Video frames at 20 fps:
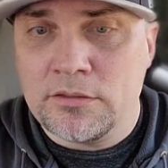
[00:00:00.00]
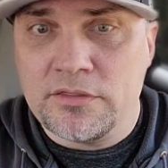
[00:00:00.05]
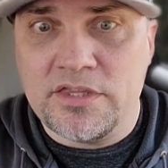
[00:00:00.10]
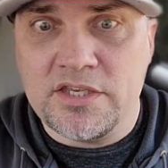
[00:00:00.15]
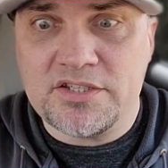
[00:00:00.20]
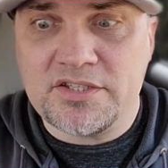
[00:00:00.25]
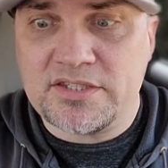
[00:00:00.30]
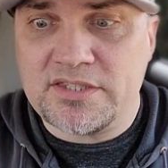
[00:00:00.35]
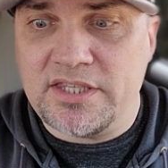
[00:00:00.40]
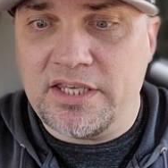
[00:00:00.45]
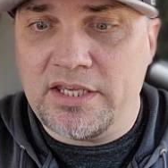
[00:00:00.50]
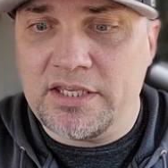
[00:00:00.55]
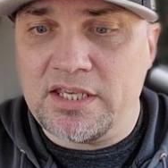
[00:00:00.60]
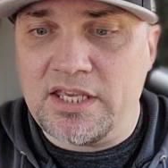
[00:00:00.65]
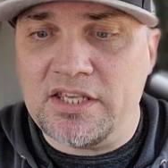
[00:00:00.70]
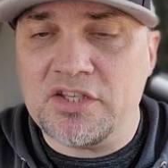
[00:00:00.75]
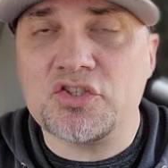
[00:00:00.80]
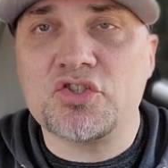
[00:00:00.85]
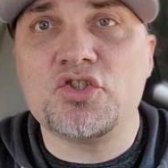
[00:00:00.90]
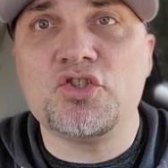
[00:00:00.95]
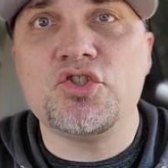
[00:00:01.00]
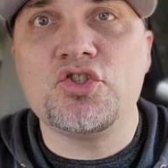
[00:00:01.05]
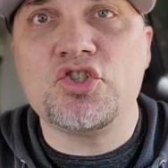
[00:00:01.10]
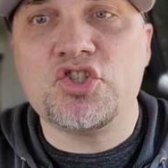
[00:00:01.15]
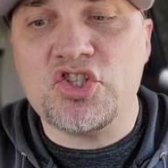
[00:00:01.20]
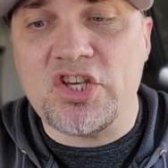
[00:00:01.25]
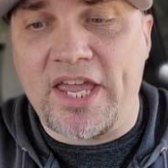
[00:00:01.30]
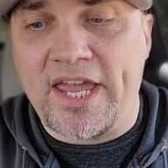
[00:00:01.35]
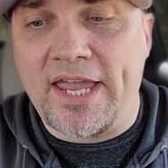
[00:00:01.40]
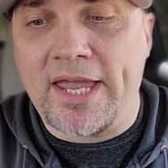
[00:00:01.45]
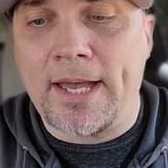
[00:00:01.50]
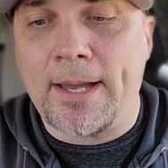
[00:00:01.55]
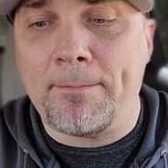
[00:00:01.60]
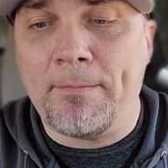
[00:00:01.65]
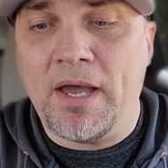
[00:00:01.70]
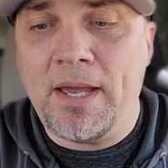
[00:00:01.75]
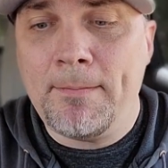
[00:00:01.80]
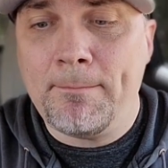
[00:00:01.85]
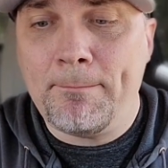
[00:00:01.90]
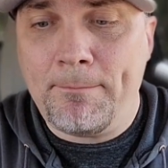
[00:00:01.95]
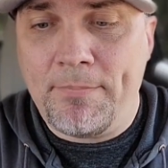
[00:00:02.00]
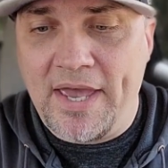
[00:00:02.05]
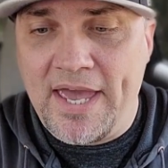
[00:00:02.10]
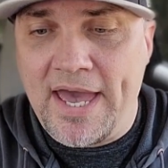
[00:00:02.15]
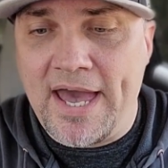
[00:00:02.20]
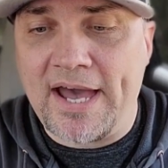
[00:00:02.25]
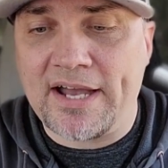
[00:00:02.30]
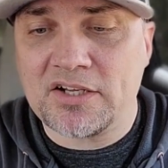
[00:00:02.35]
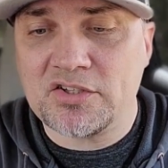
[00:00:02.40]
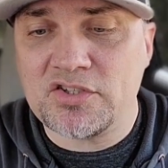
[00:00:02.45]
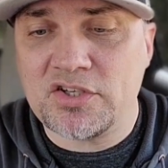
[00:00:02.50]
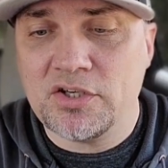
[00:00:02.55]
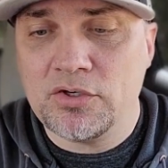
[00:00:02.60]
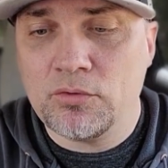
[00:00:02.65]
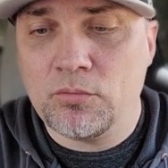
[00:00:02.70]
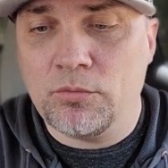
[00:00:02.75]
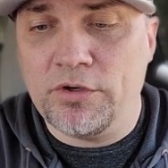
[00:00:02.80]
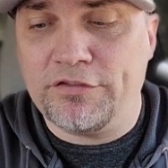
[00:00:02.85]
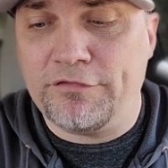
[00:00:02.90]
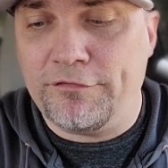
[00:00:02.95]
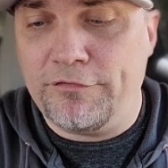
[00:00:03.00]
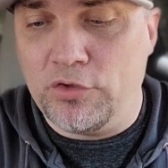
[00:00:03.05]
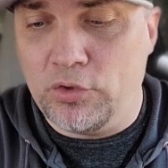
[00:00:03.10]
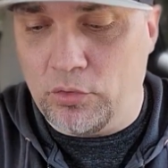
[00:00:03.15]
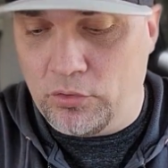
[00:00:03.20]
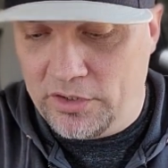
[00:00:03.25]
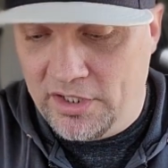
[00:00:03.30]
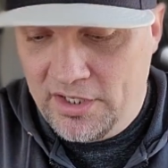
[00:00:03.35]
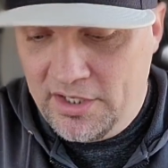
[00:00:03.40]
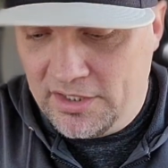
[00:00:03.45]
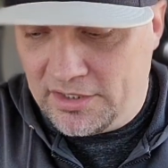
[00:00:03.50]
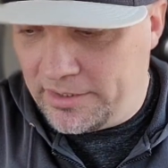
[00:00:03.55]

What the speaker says: This thing is jam-packed with food.